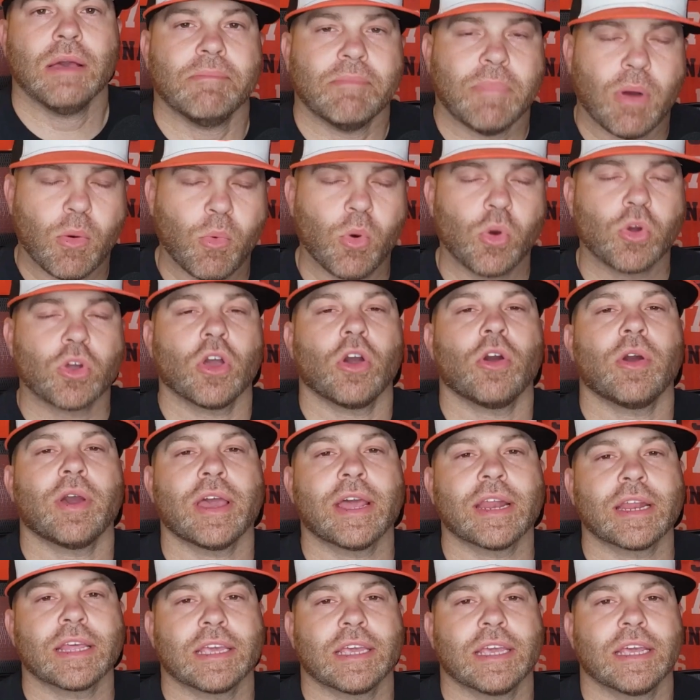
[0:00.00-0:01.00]
But we'll go
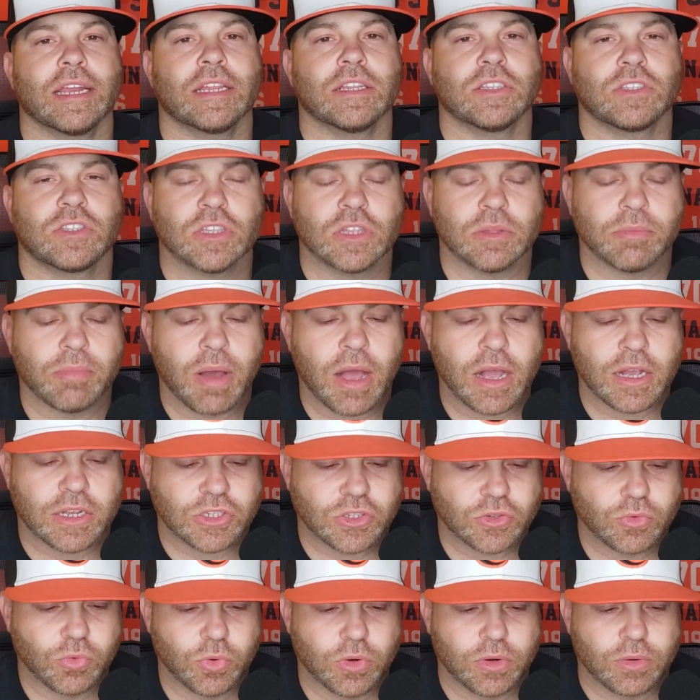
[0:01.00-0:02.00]
ahead and get into the box
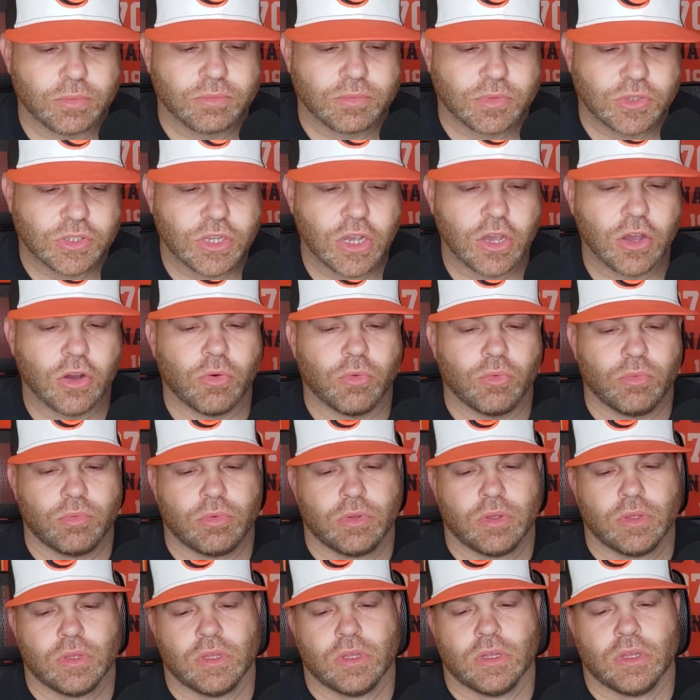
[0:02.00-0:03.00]
score. So,
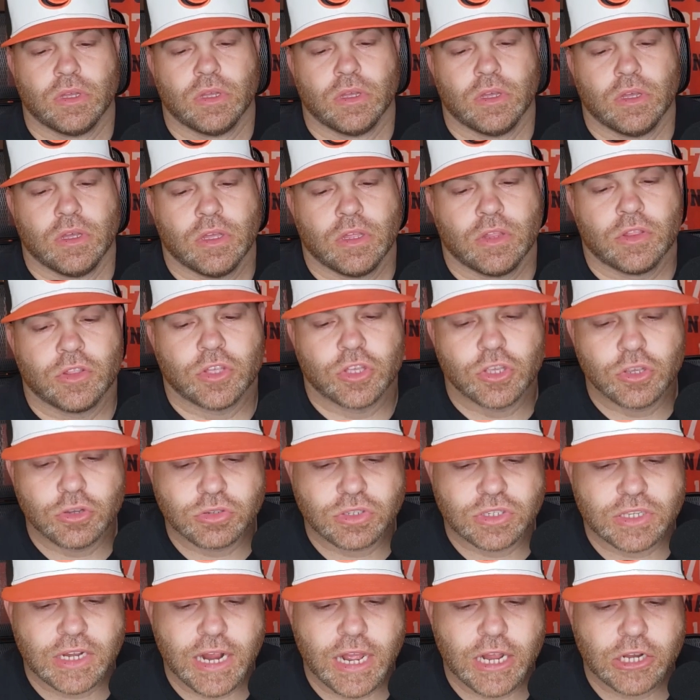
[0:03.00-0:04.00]
the
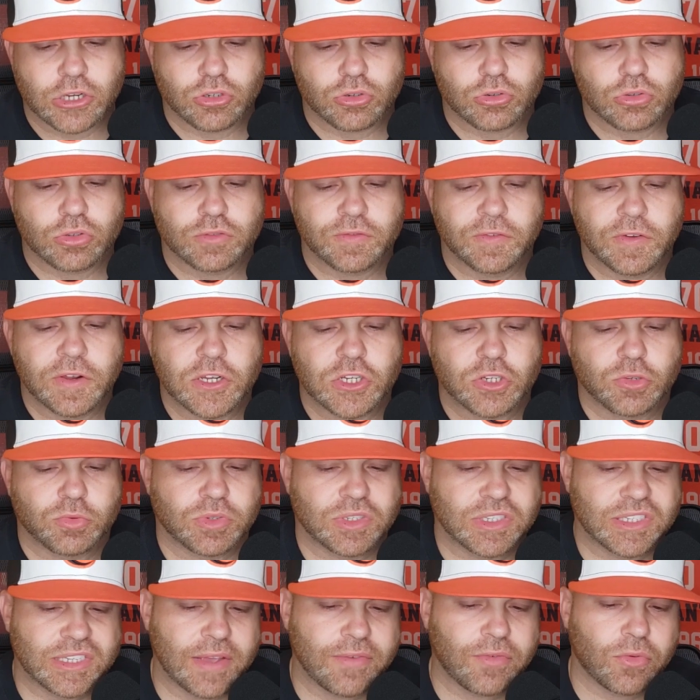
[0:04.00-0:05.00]
Houston Astros finished with
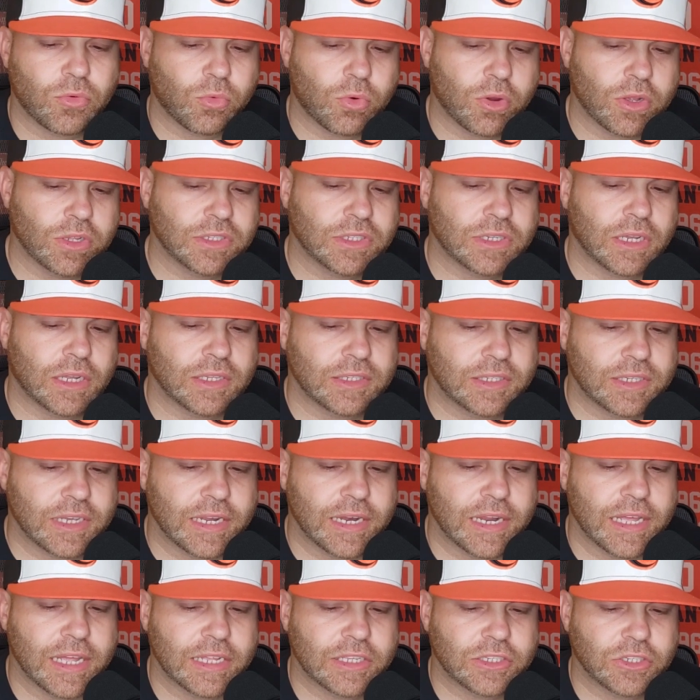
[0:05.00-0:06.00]
7 runs on
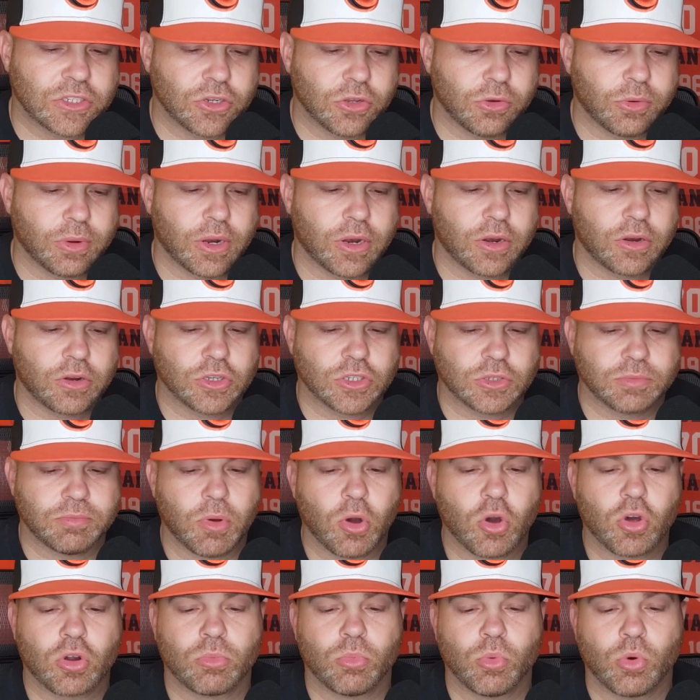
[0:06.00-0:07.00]
10 hits, no errors.
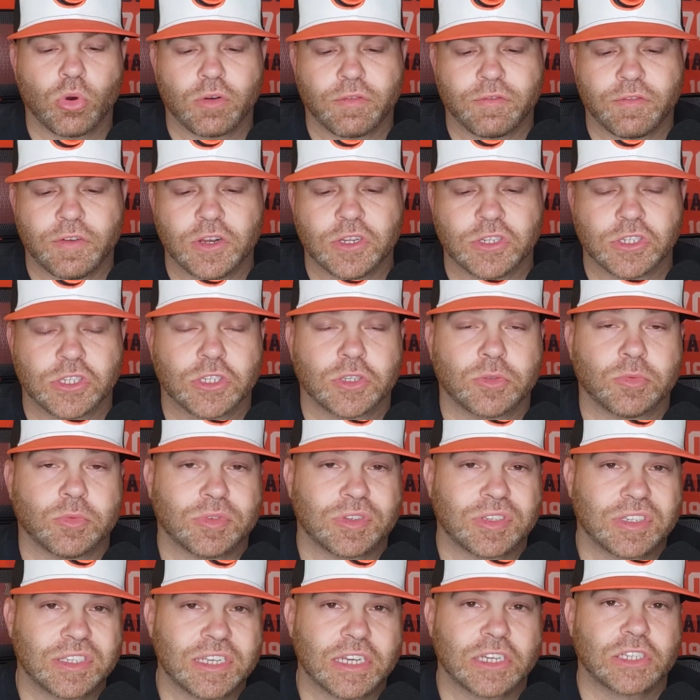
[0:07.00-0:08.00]
Baltimore finishes with
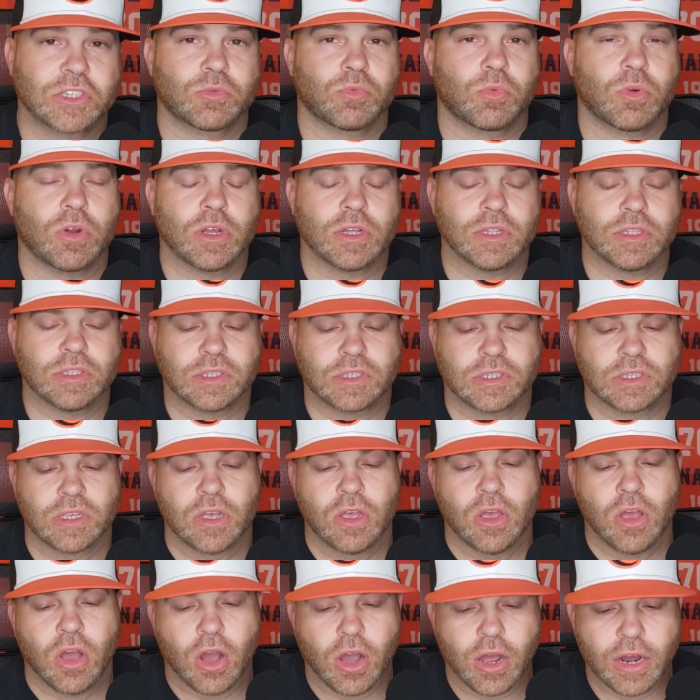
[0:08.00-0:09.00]
6 runs
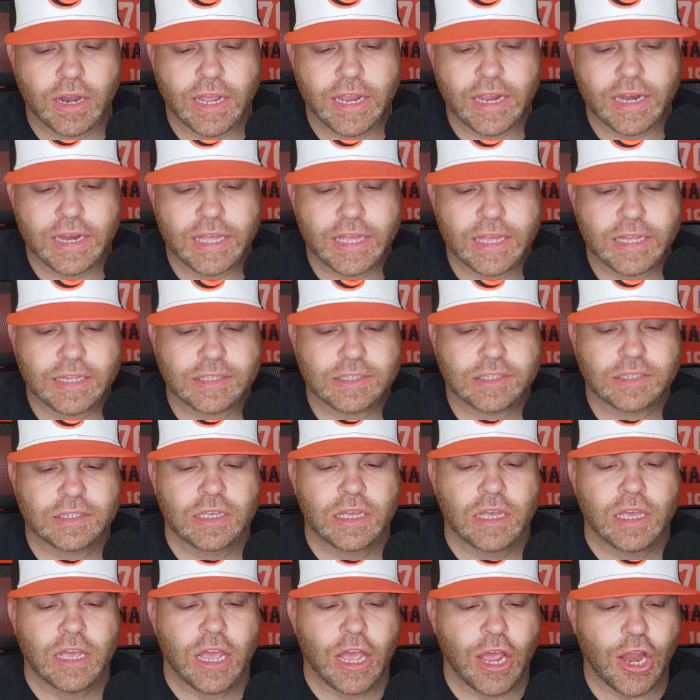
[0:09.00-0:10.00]
on 8 hits
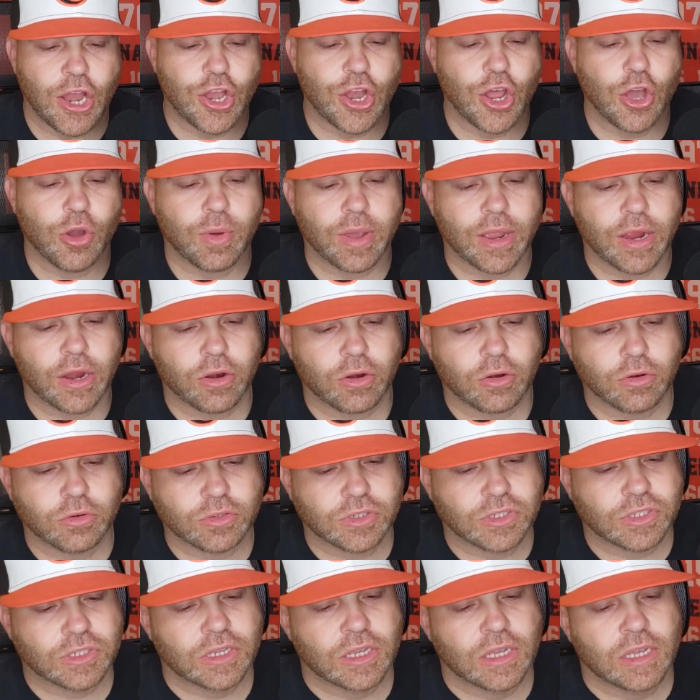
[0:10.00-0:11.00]
and no
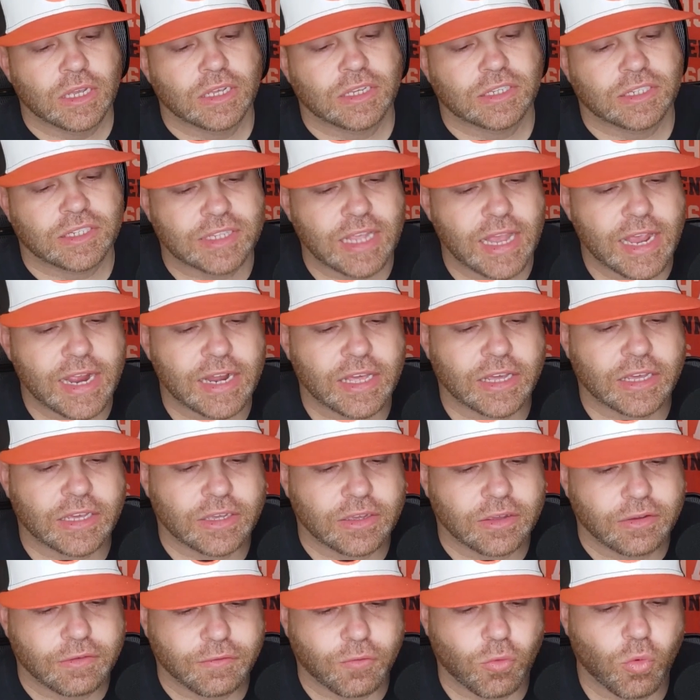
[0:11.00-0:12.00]
errors. Stanek
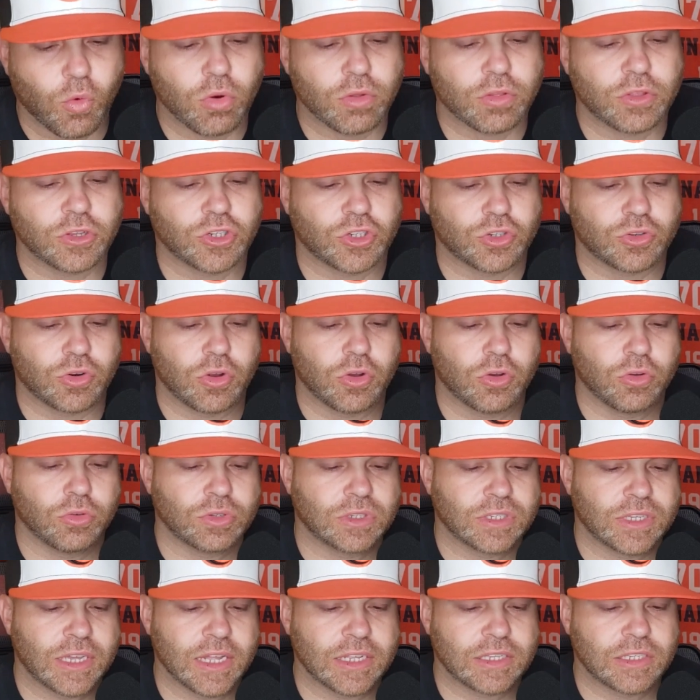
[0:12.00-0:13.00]
for the
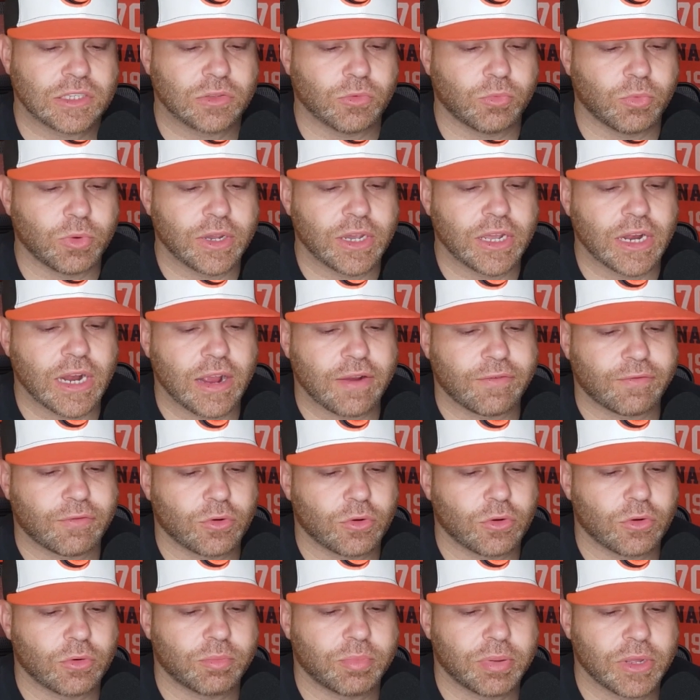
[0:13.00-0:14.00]
Stros gets the win
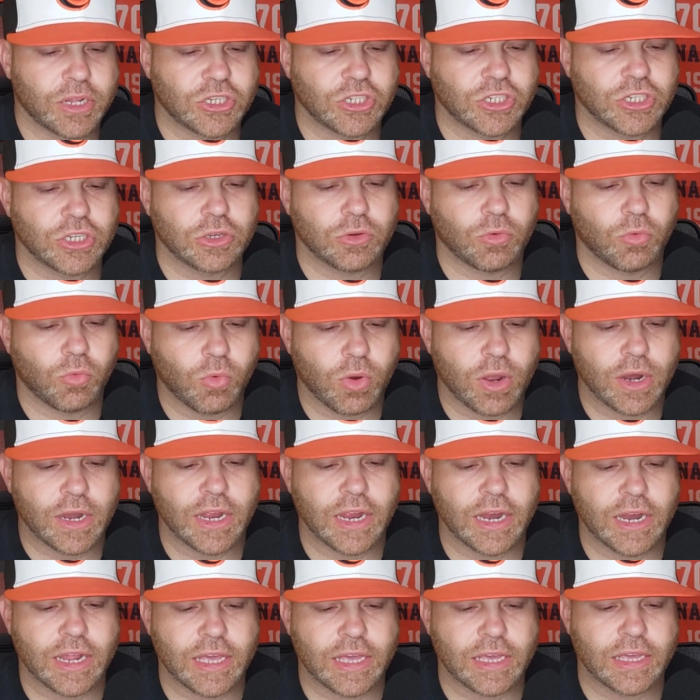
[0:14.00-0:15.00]
after pitching 1
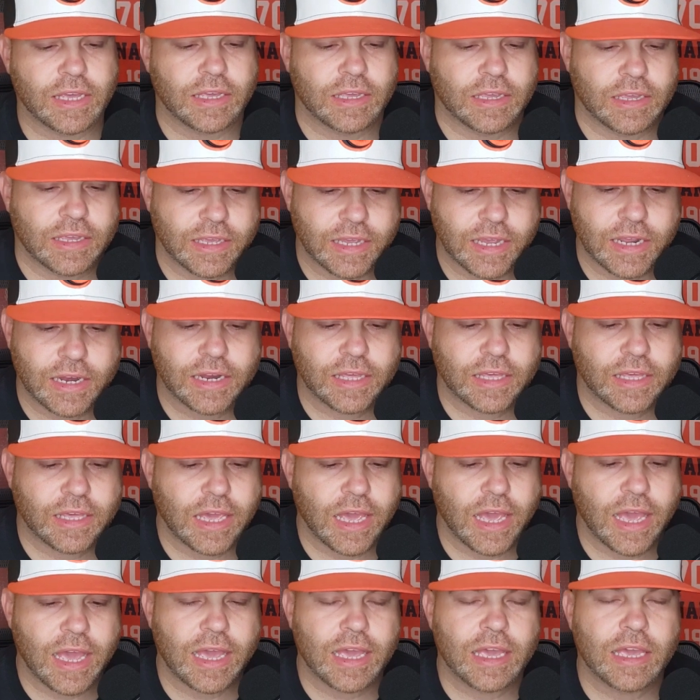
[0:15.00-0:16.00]
inning, getting a
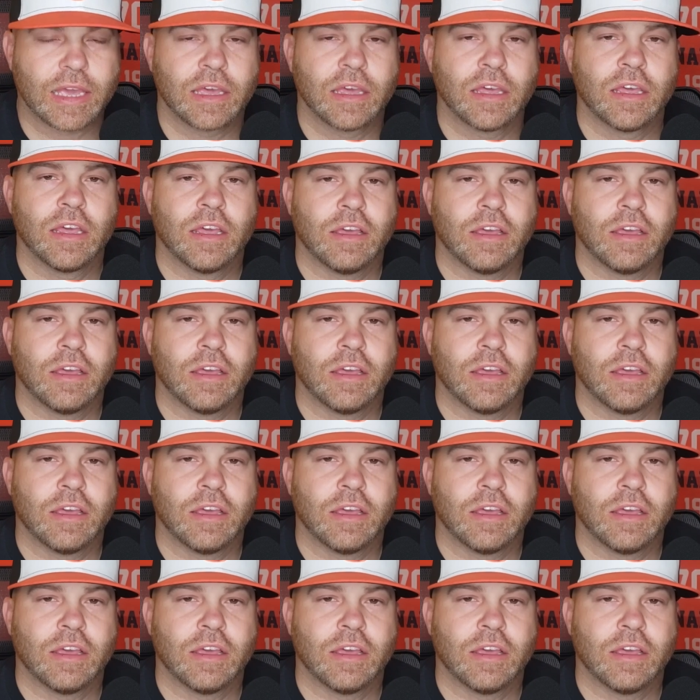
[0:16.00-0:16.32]
K.